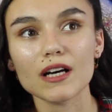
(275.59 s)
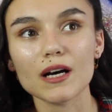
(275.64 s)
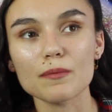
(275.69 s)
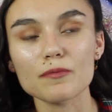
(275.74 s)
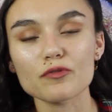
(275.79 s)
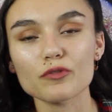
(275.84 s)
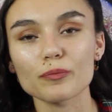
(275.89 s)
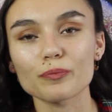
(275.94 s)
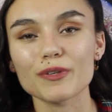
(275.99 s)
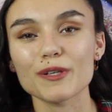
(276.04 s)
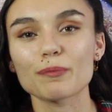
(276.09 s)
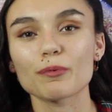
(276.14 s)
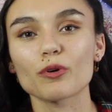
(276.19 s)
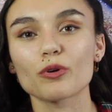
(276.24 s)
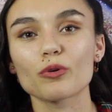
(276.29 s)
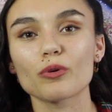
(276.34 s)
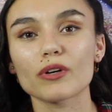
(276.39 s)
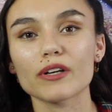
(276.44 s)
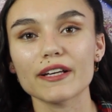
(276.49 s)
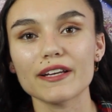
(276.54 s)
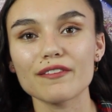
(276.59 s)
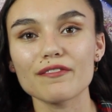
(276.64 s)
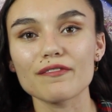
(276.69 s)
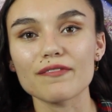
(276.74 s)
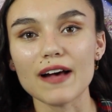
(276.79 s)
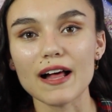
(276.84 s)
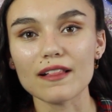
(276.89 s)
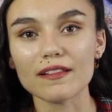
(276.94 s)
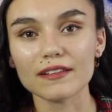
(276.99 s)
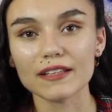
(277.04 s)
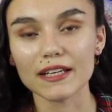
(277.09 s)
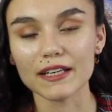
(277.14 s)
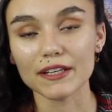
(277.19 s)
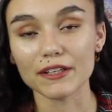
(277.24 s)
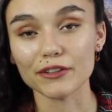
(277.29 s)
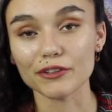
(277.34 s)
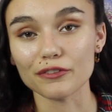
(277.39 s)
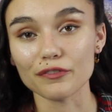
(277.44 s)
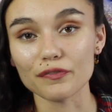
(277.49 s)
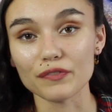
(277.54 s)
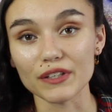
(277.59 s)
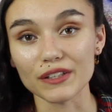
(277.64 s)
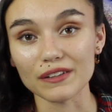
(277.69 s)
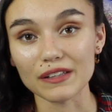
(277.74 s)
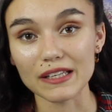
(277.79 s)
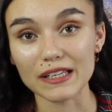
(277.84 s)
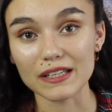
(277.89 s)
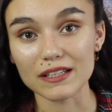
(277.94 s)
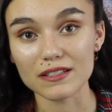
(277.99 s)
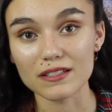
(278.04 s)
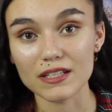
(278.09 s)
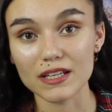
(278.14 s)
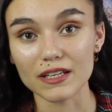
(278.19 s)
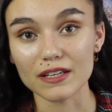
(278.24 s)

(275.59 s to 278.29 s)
comes from people who are invalidating your feelings